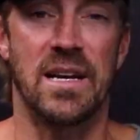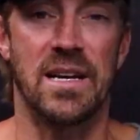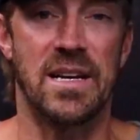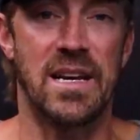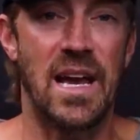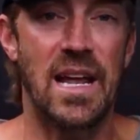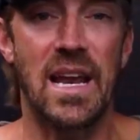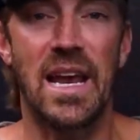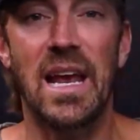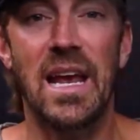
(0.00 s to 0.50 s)

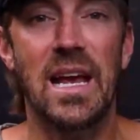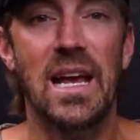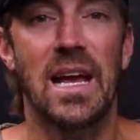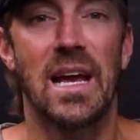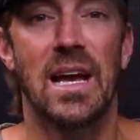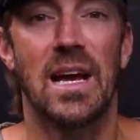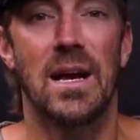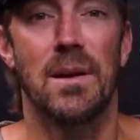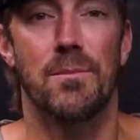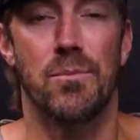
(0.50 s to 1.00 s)
Getting
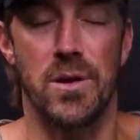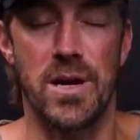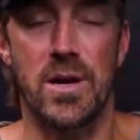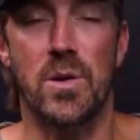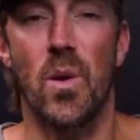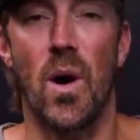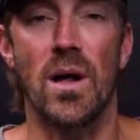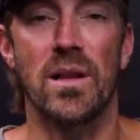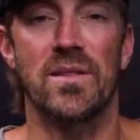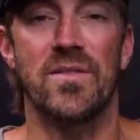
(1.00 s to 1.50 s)

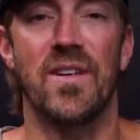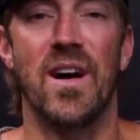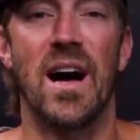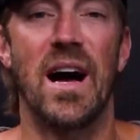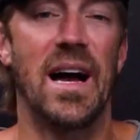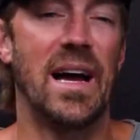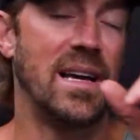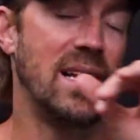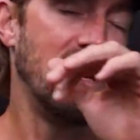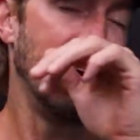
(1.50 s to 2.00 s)

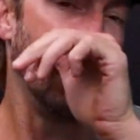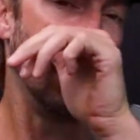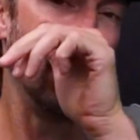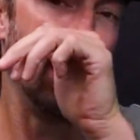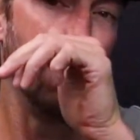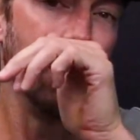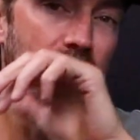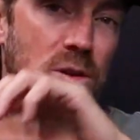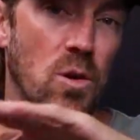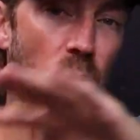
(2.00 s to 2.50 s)
pre-qualified,
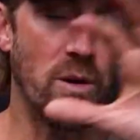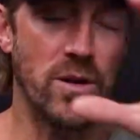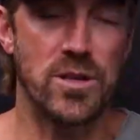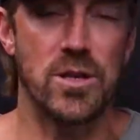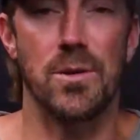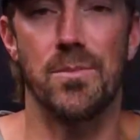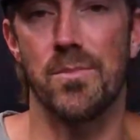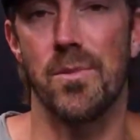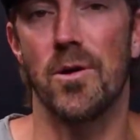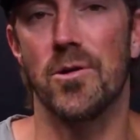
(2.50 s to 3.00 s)
going
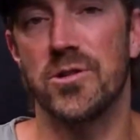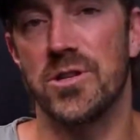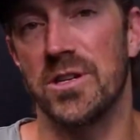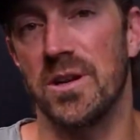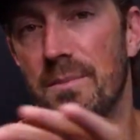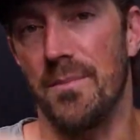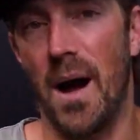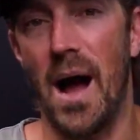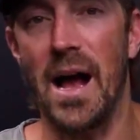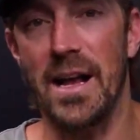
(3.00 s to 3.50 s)
through the motion
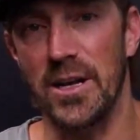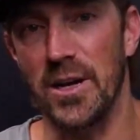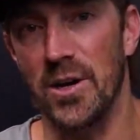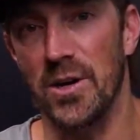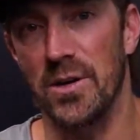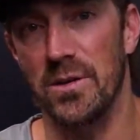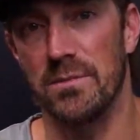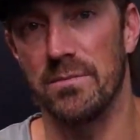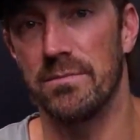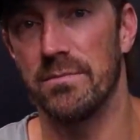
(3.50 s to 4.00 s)
of buying a
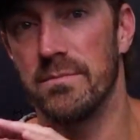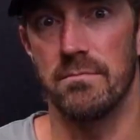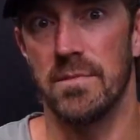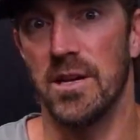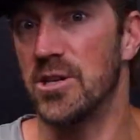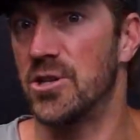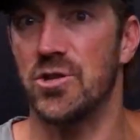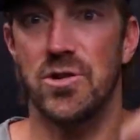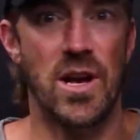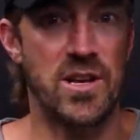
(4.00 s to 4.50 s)
home,
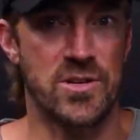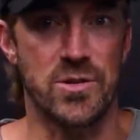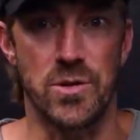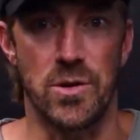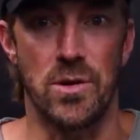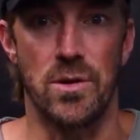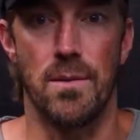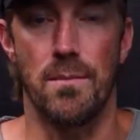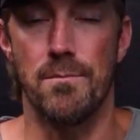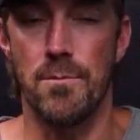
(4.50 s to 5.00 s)
it's
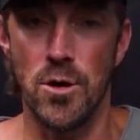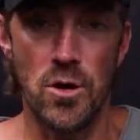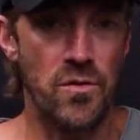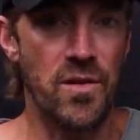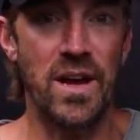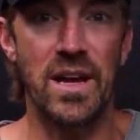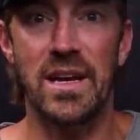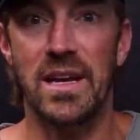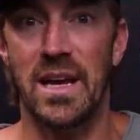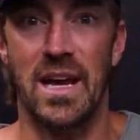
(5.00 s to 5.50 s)
stressful.
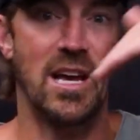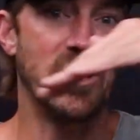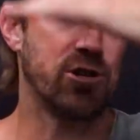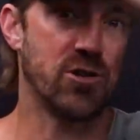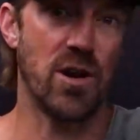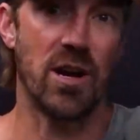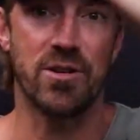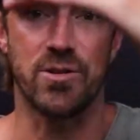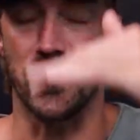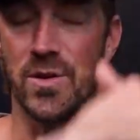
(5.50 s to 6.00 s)
Moving is
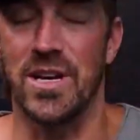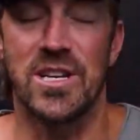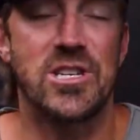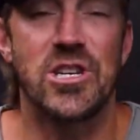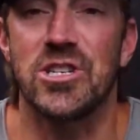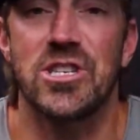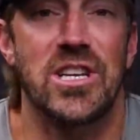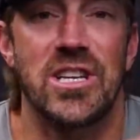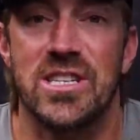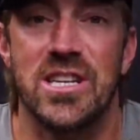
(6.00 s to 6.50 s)
stressful. It's
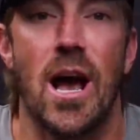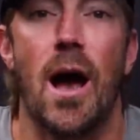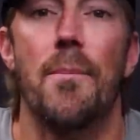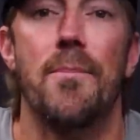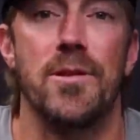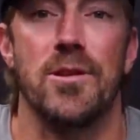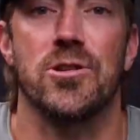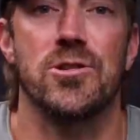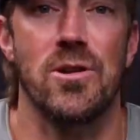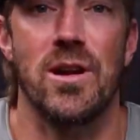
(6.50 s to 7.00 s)
just at the
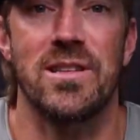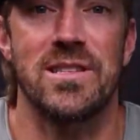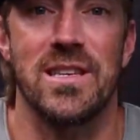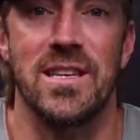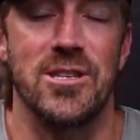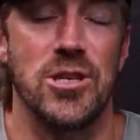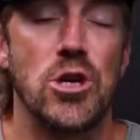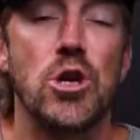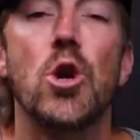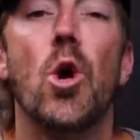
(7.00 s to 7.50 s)
top of the stress
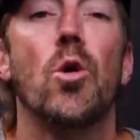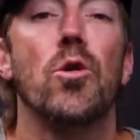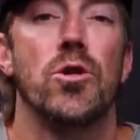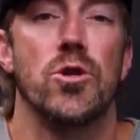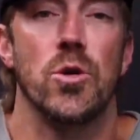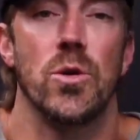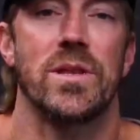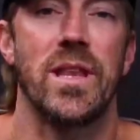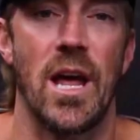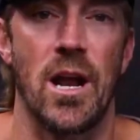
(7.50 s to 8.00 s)
list. You don't
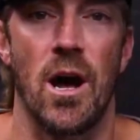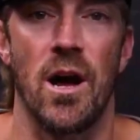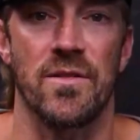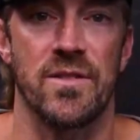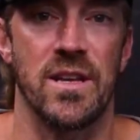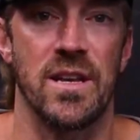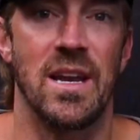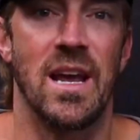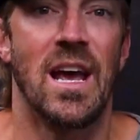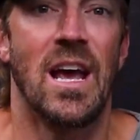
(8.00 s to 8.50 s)
do it that
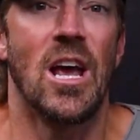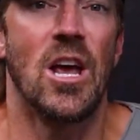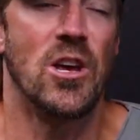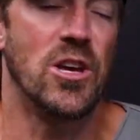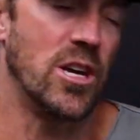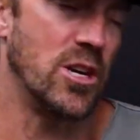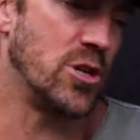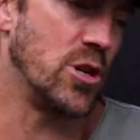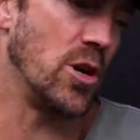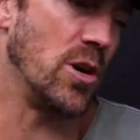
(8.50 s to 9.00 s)
often.
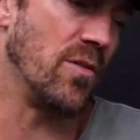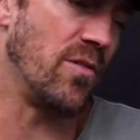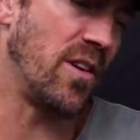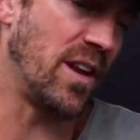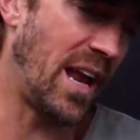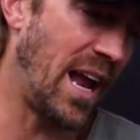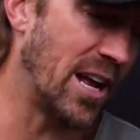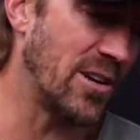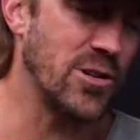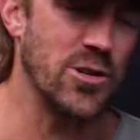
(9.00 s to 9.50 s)
You got to show your
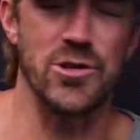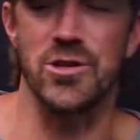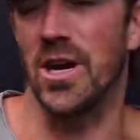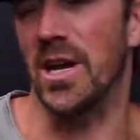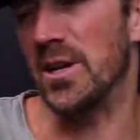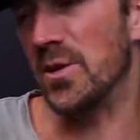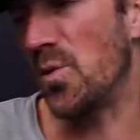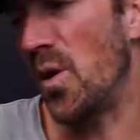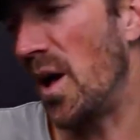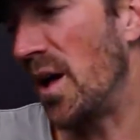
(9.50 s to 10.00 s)
financials. You got
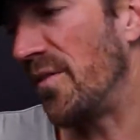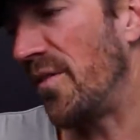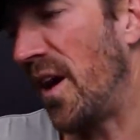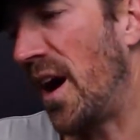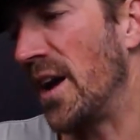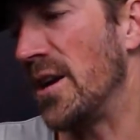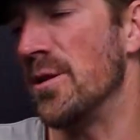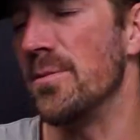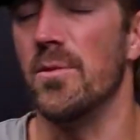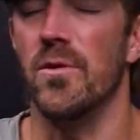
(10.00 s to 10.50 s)
to
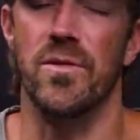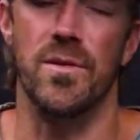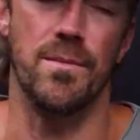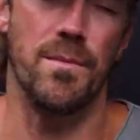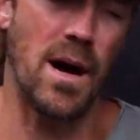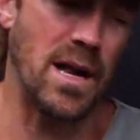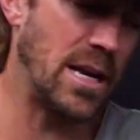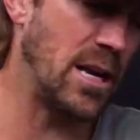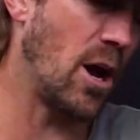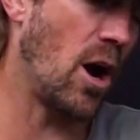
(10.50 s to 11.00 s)
qualify. You're moving
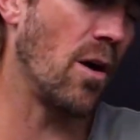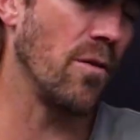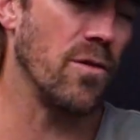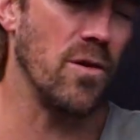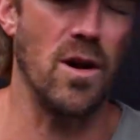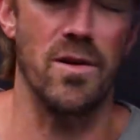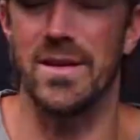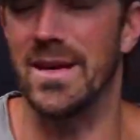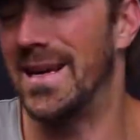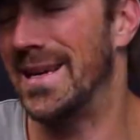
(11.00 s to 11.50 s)
money over,
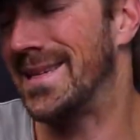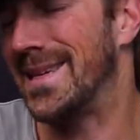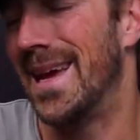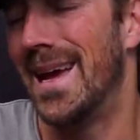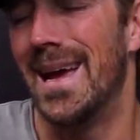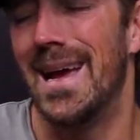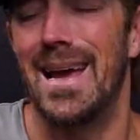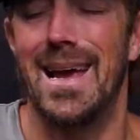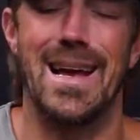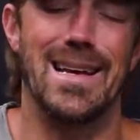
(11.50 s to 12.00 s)
all this.
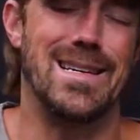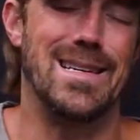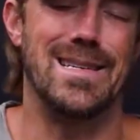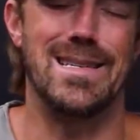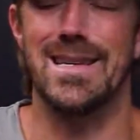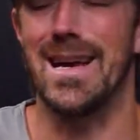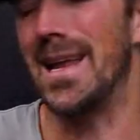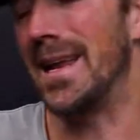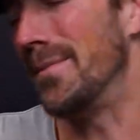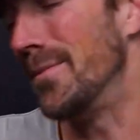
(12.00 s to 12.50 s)
It's
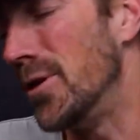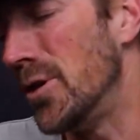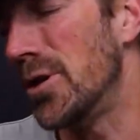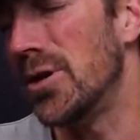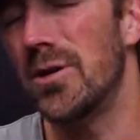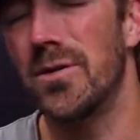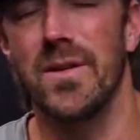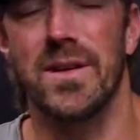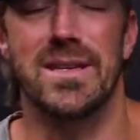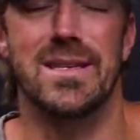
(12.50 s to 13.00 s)
you got to
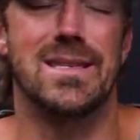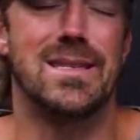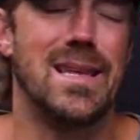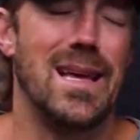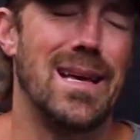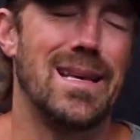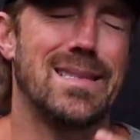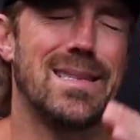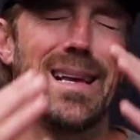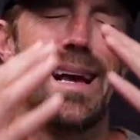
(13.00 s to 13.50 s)
move. It's
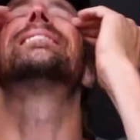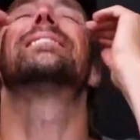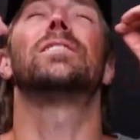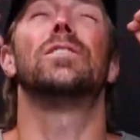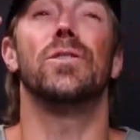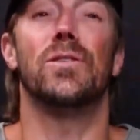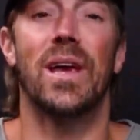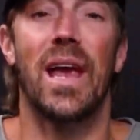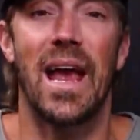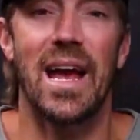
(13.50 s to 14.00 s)
this.
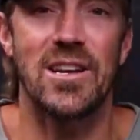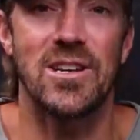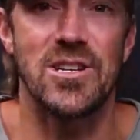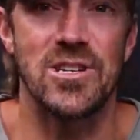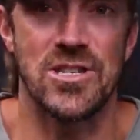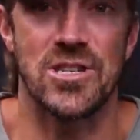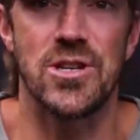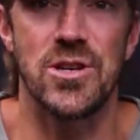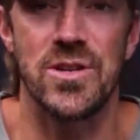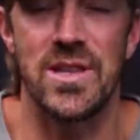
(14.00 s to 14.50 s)
You can't
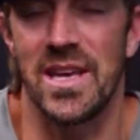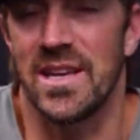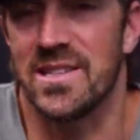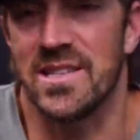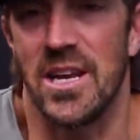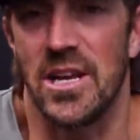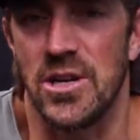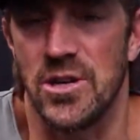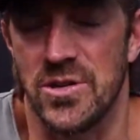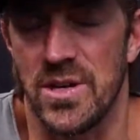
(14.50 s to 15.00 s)
just do
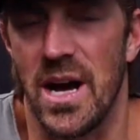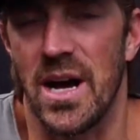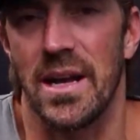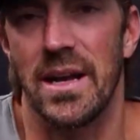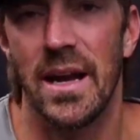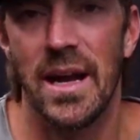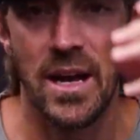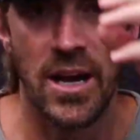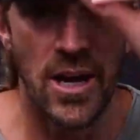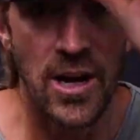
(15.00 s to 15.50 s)
this and you're done.
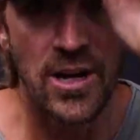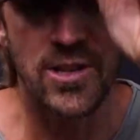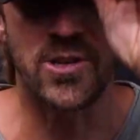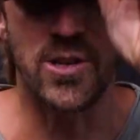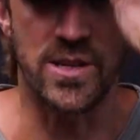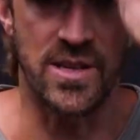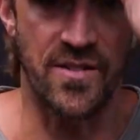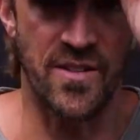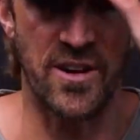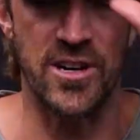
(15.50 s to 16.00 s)
So
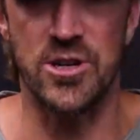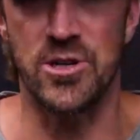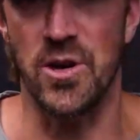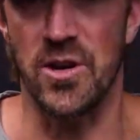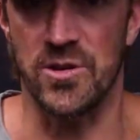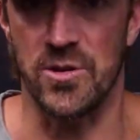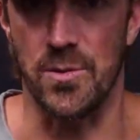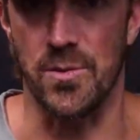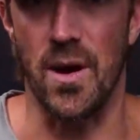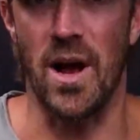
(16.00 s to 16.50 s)
it's a very
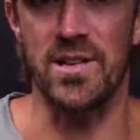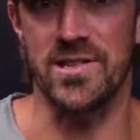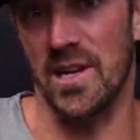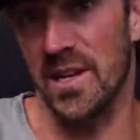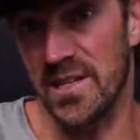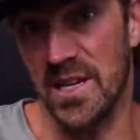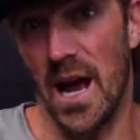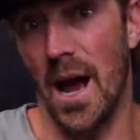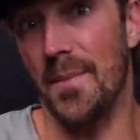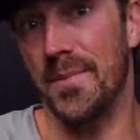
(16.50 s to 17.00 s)
stressful process.
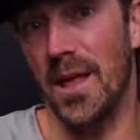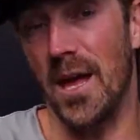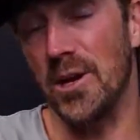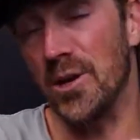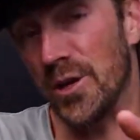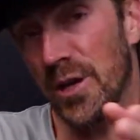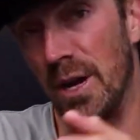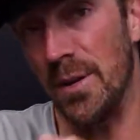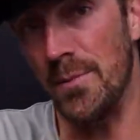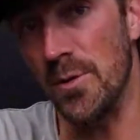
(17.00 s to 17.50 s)
On top of that,
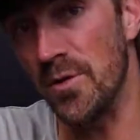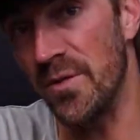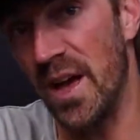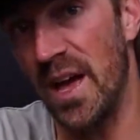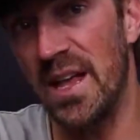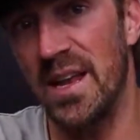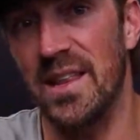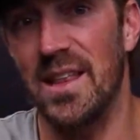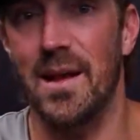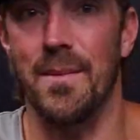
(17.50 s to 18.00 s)
you're going to move
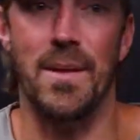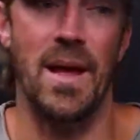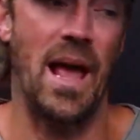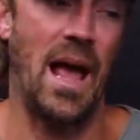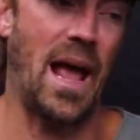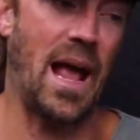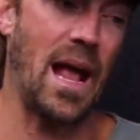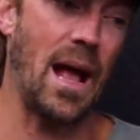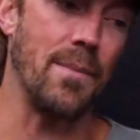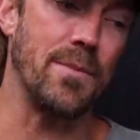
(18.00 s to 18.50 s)
in and then,
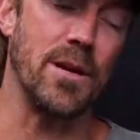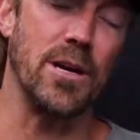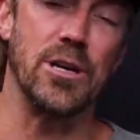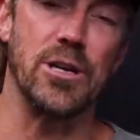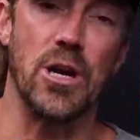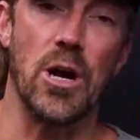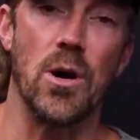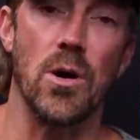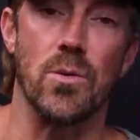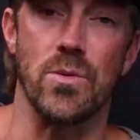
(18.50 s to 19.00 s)
hey, I'm going
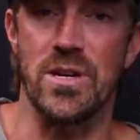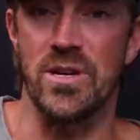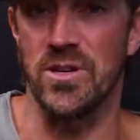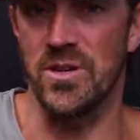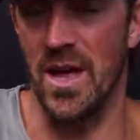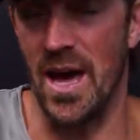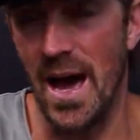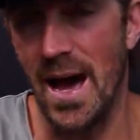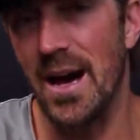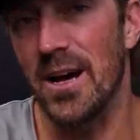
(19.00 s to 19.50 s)
to go redo
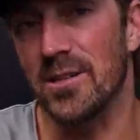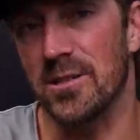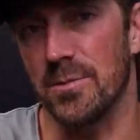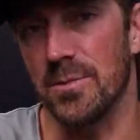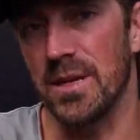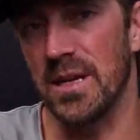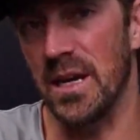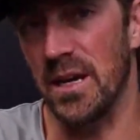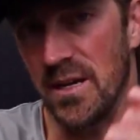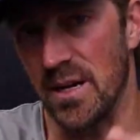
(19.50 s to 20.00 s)
the house. I'm
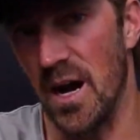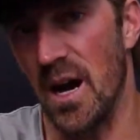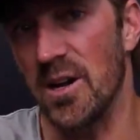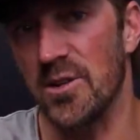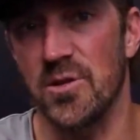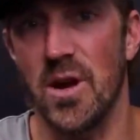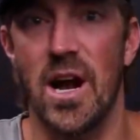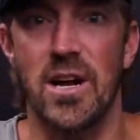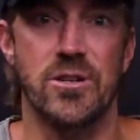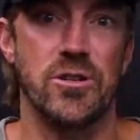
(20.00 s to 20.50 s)
going to get
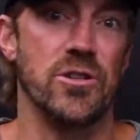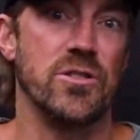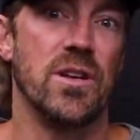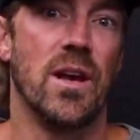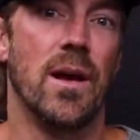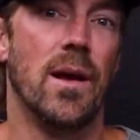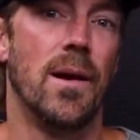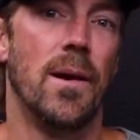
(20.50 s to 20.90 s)
contractors.